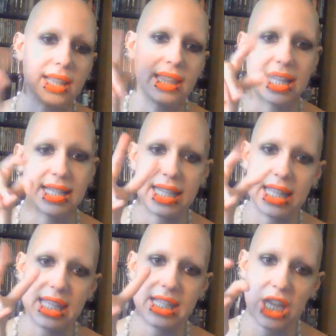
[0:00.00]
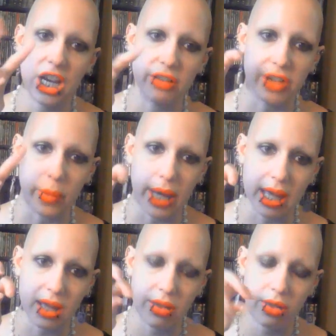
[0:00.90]
let's get this over
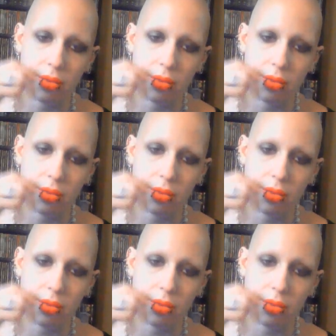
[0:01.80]
with.